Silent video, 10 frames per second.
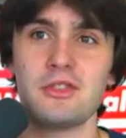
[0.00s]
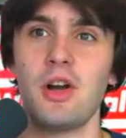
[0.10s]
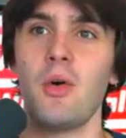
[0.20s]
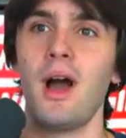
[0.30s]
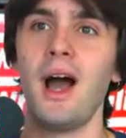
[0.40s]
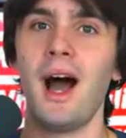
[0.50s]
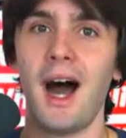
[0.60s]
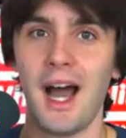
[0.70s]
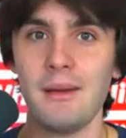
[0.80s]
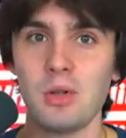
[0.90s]
So
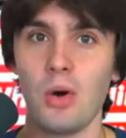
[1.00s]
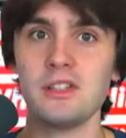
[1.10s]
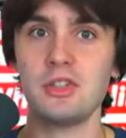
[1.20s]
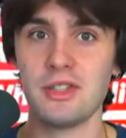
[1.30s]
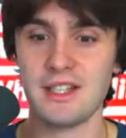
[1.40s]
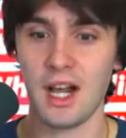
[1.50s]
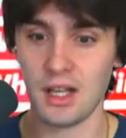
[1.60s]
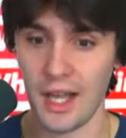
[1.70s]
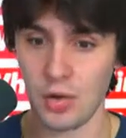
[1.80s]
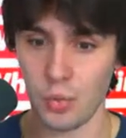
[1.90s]
I'm going to sell
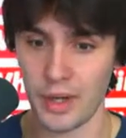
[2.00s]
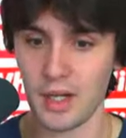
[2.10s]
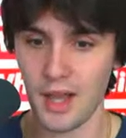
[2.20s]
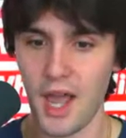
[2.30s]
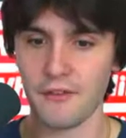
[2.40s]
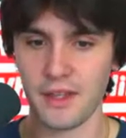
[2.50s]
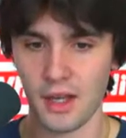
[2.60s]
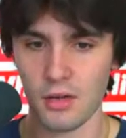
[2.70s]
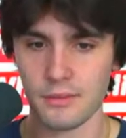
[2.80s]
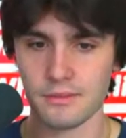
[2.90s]
a real life
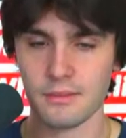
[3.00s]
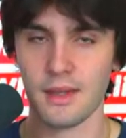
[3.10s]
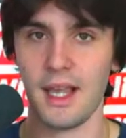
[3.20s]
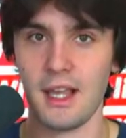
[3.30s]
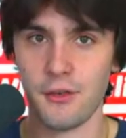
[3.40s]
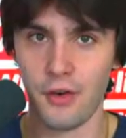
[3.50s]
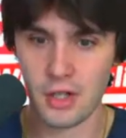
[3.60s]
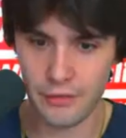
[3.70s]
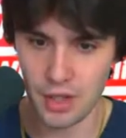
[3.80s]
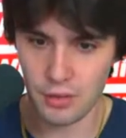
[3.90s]
deal in front
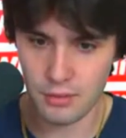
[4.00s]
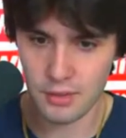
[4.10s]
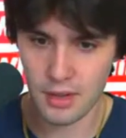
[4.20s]
of you.